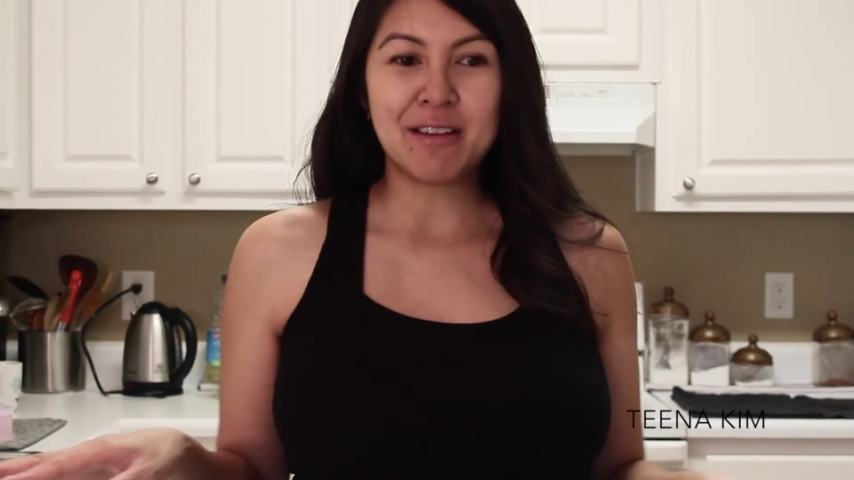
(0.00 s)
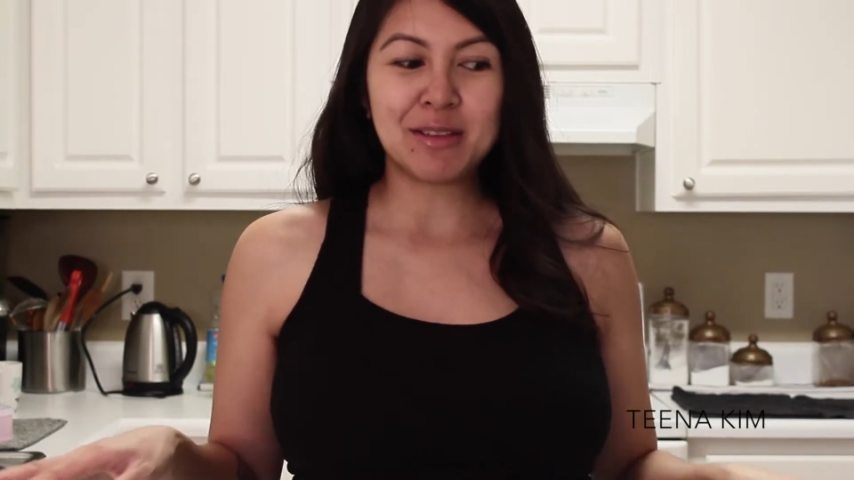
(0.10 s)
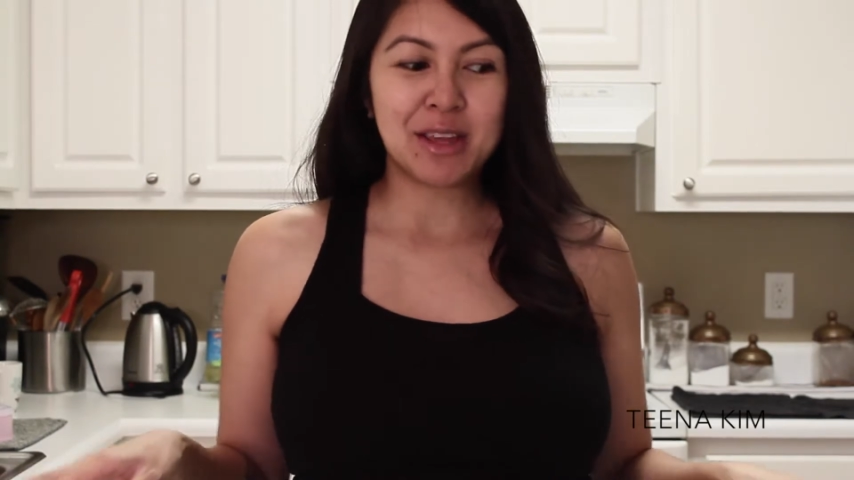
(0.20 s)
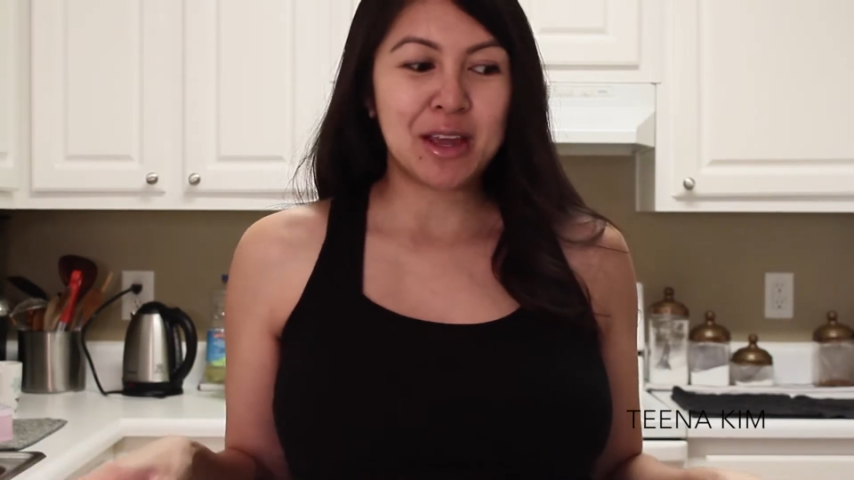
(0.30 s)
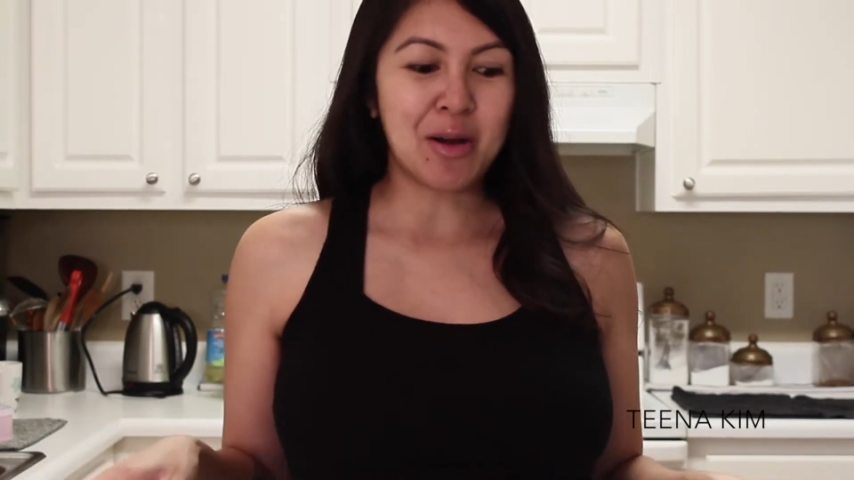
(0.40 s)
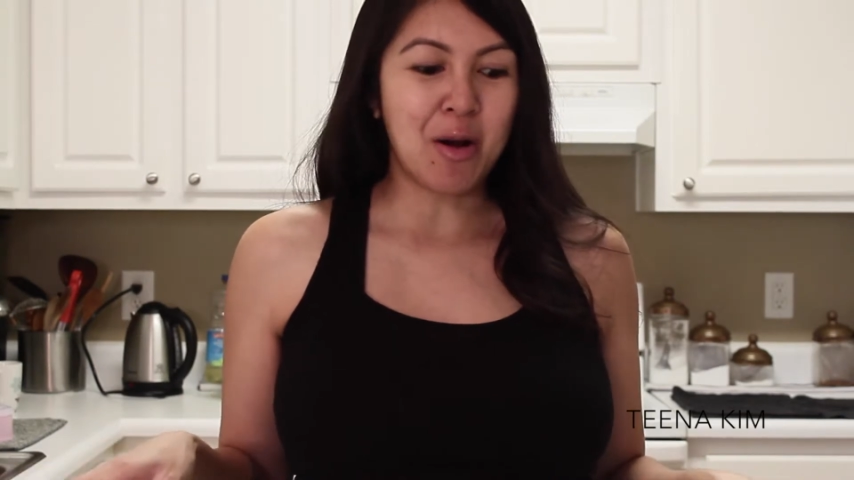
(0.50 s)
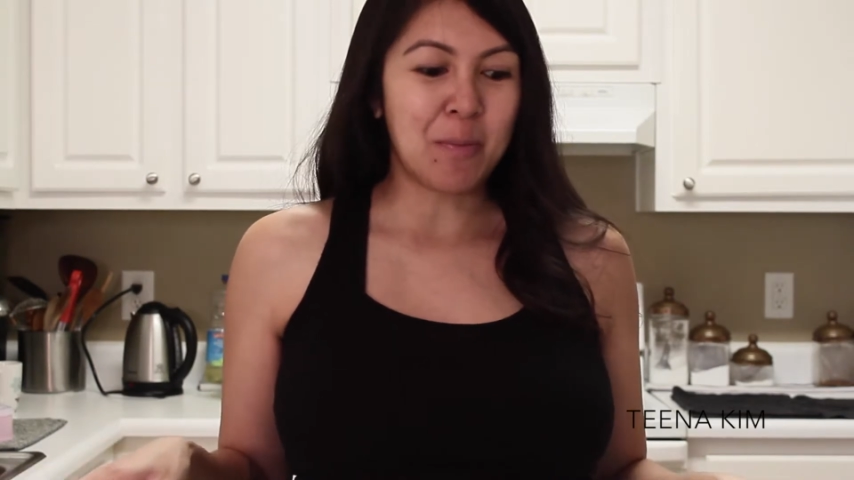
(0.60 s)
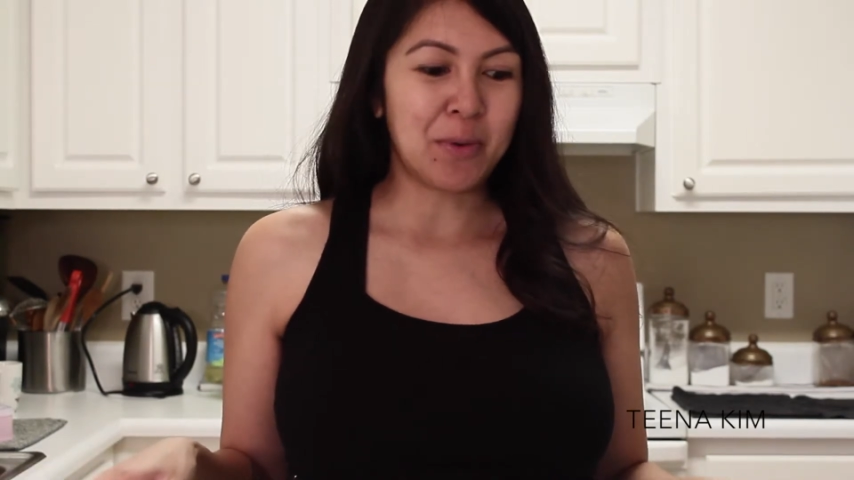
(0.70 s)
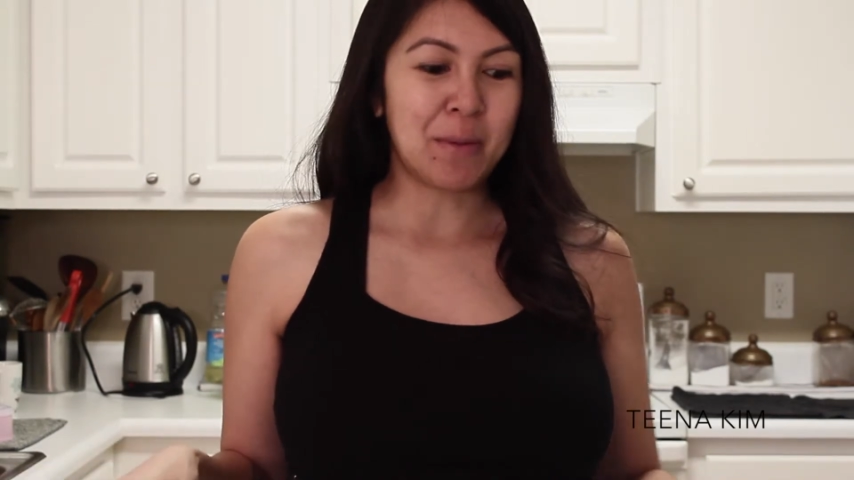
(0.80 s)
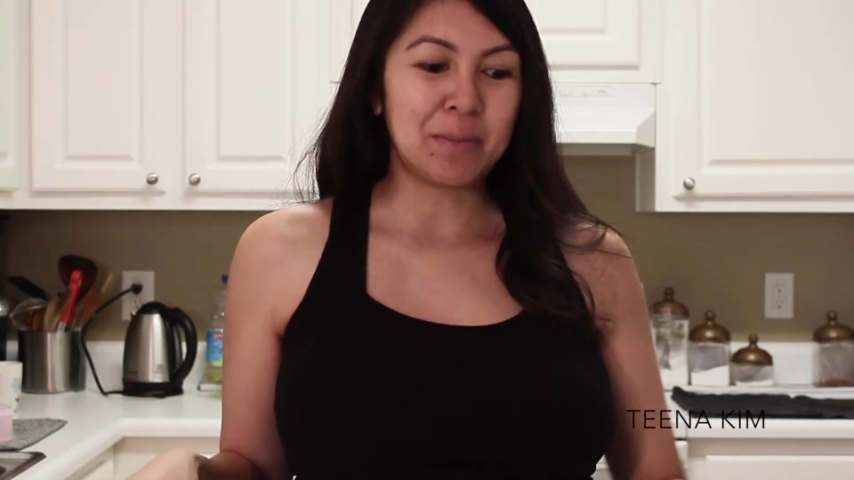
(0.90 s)
everything
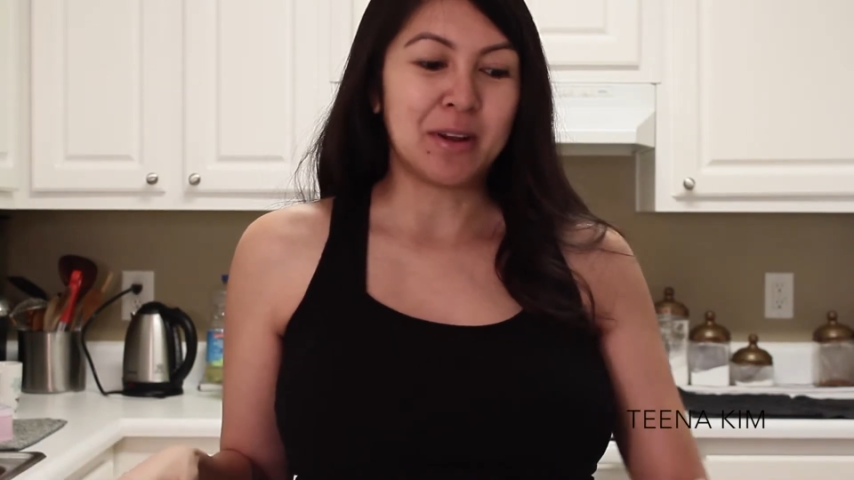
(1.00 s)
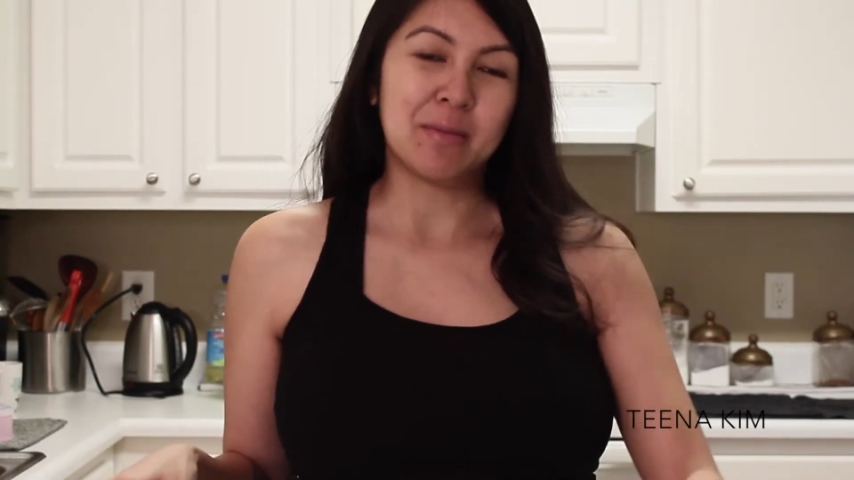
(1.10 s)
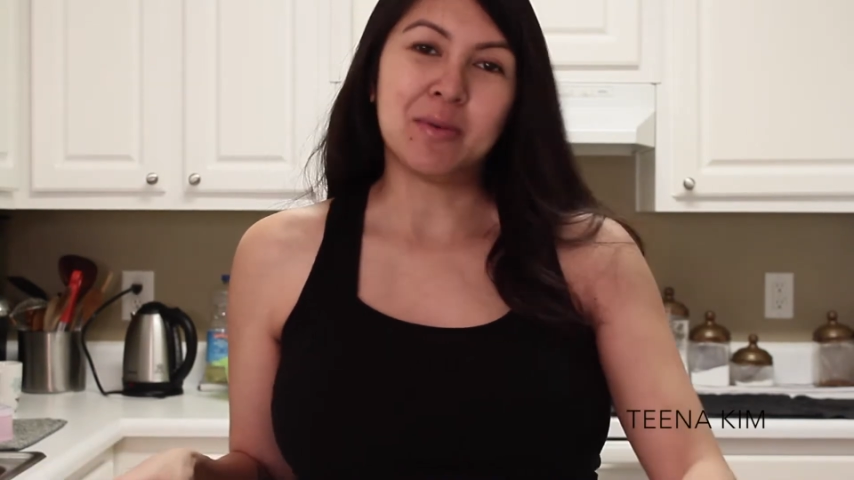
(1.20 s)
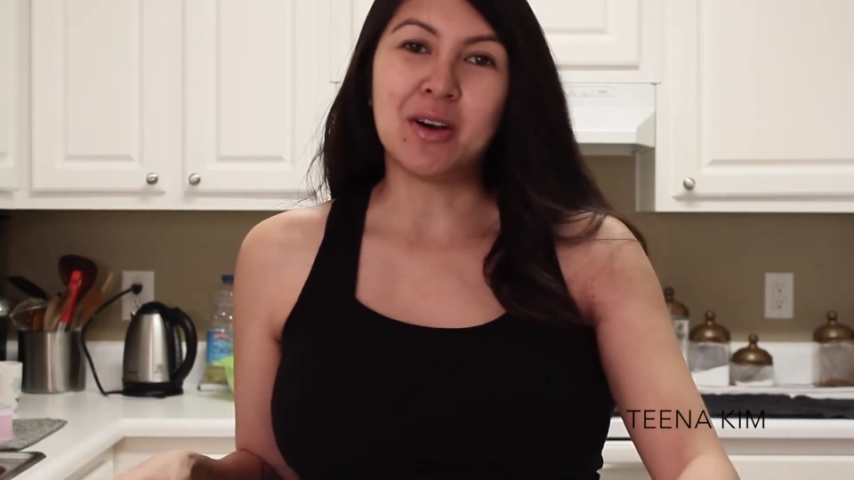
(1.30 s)
all prepped up.